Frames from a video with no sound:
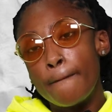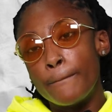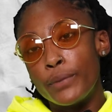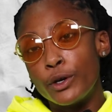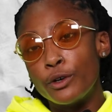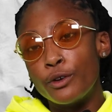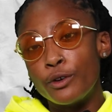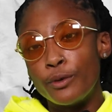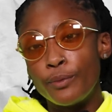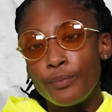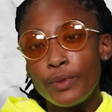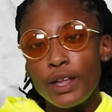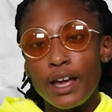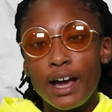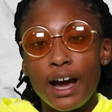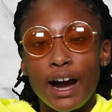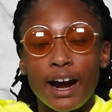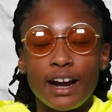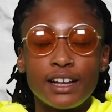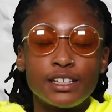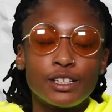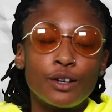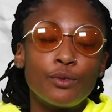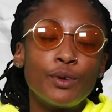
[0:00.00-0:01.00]
Boom. All
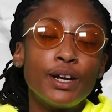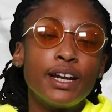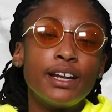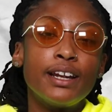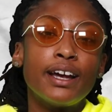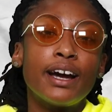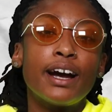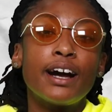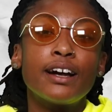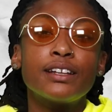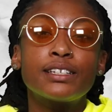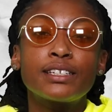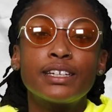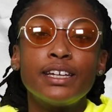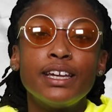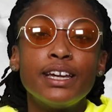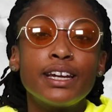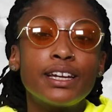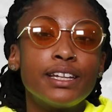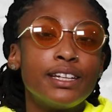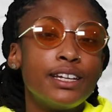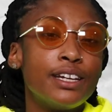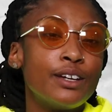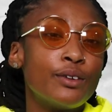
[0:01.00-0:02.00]
right, so we in the house
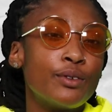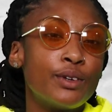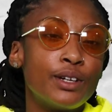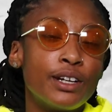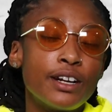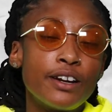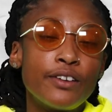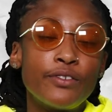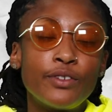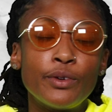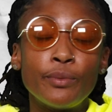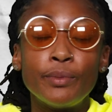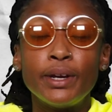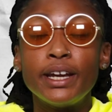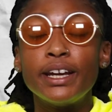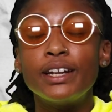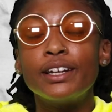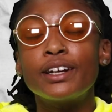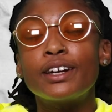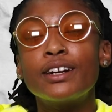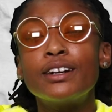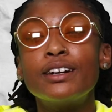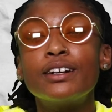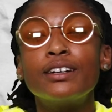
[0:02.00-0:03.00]
kicking it, whatever. Me
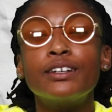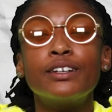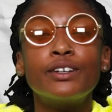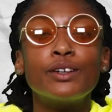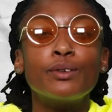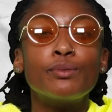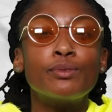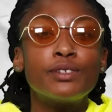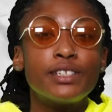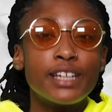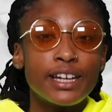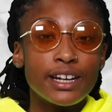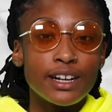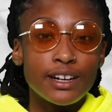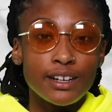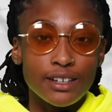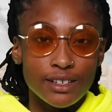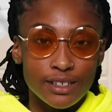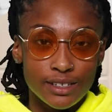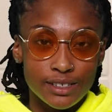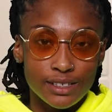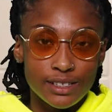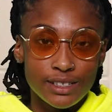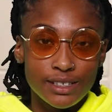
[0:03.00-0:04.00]
and the girl
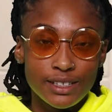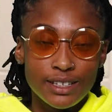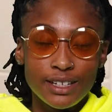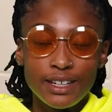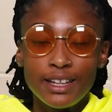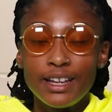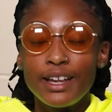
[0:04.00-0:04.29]
upstairs.